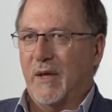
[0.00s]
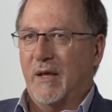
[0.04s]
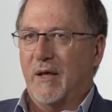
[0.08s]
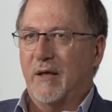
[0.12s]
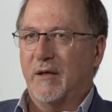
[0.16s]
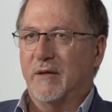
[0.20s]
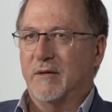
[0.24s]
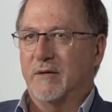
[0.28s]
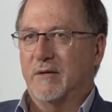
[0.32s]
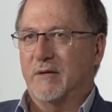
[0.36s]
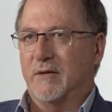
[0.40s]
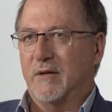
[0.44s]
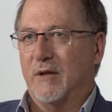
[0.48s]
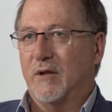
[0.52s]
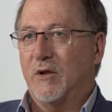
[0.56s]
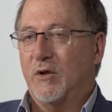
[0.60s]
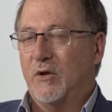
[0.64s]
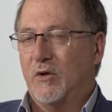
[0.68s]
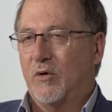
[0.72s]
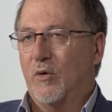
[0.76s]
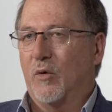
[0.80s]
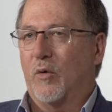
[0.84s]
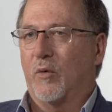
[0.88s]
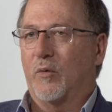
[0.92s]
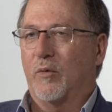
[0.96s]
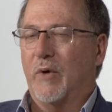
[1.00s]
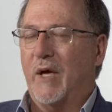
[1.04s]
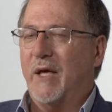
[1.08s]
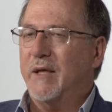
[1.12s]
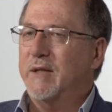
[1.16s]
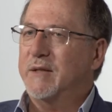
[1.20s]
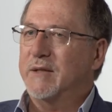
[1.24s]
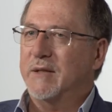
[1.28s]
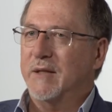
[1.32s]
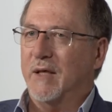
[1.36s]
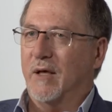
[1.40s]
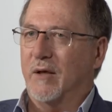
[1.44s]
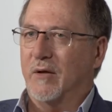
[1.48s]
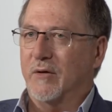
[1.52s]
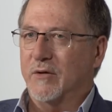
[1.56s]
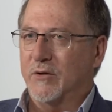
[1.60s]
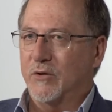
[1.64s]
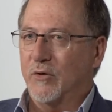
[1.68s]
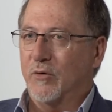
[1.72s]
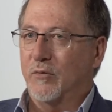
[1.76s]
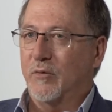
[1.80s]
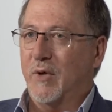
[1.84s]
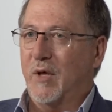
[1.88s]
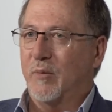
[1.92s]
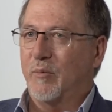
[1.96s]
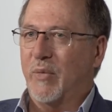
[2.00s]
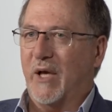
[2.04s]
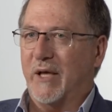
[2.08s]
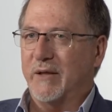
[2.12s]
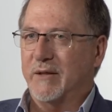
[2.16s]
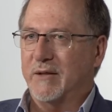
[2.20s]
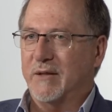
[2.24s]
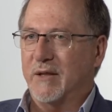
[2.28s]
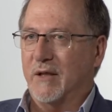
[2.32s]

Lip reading: is your red cells, your red blood